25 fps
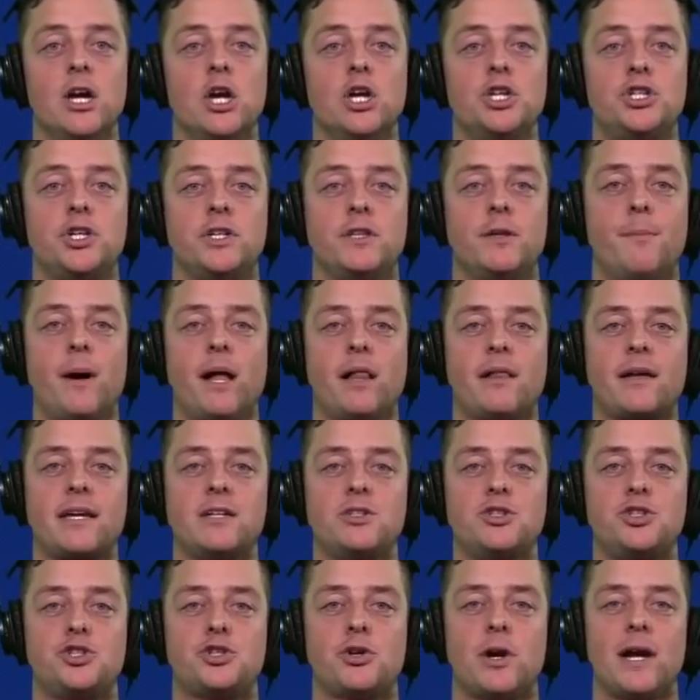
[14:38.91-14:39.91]
Should the
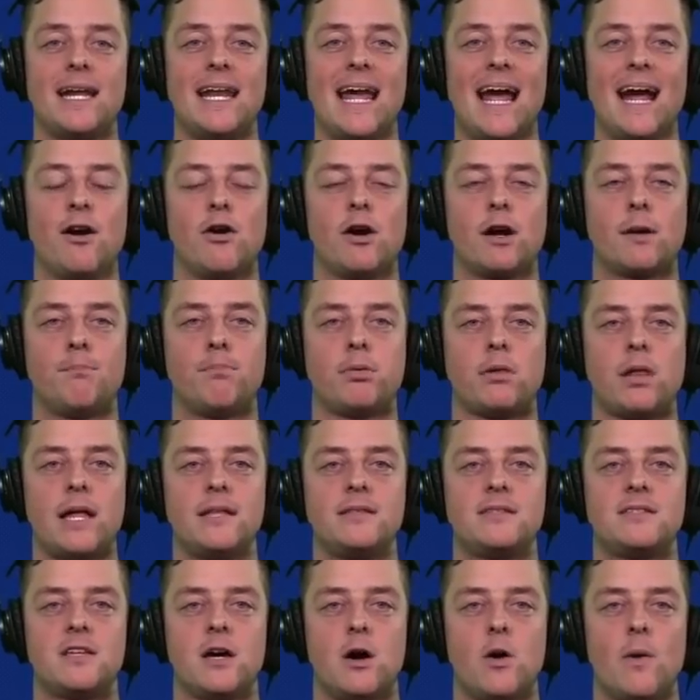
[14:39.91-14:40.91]
Pelicans trade Eric
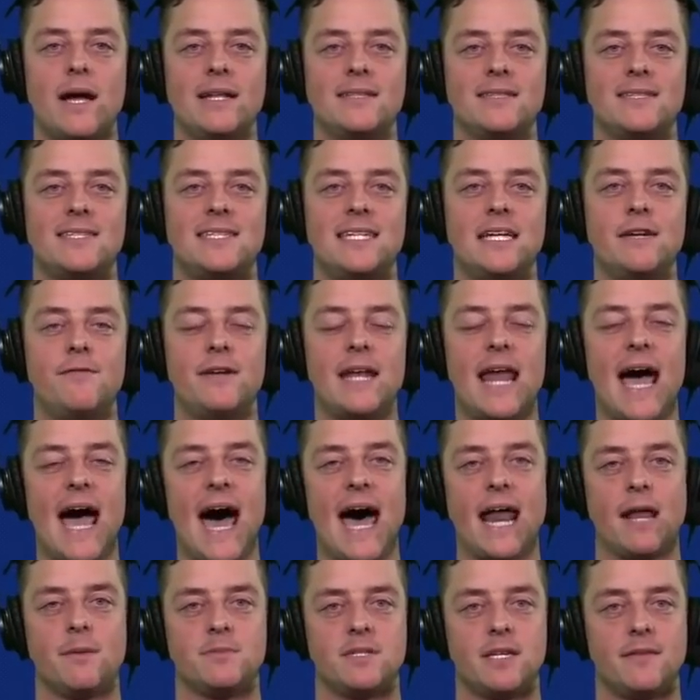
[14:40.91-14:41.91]
Bledsoe and Steven
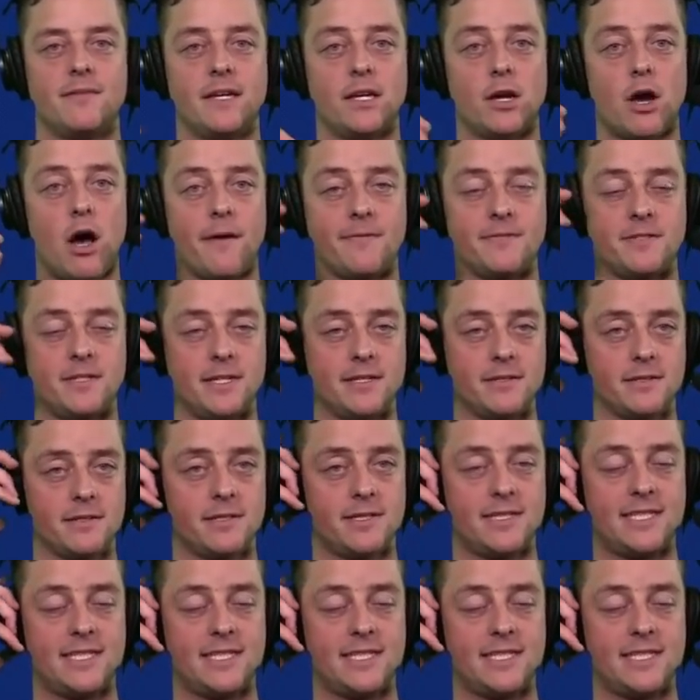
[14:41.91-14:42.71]
Adams in the offseason?